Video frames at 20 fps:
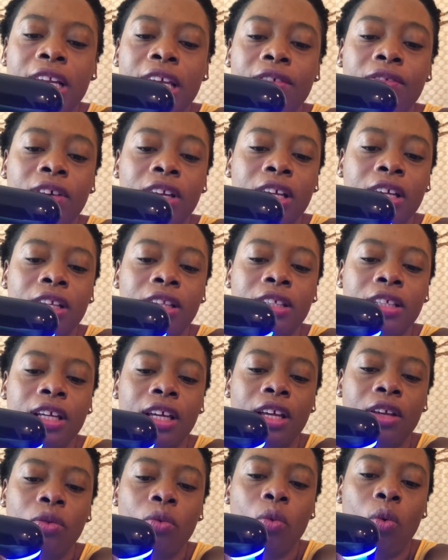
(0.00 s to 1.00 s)
leaving it
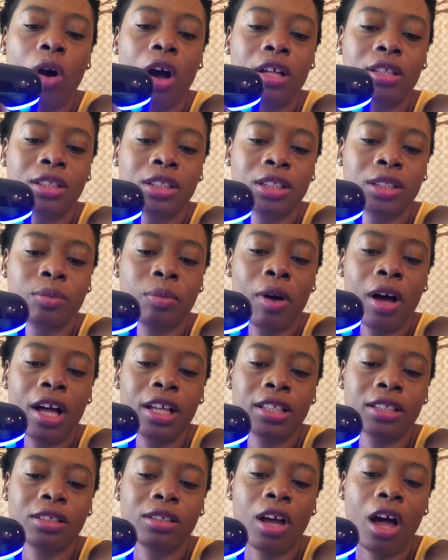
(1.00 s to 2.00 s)
in one
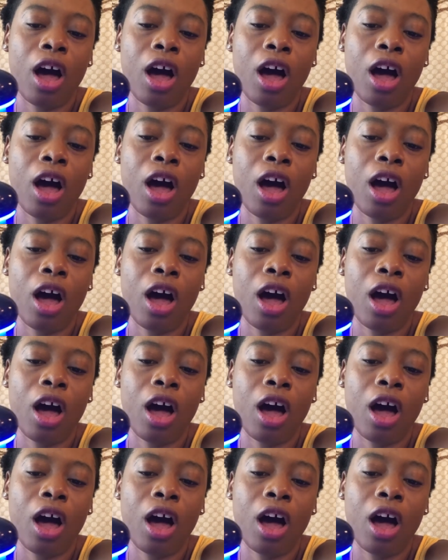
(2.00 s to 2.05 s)
spot.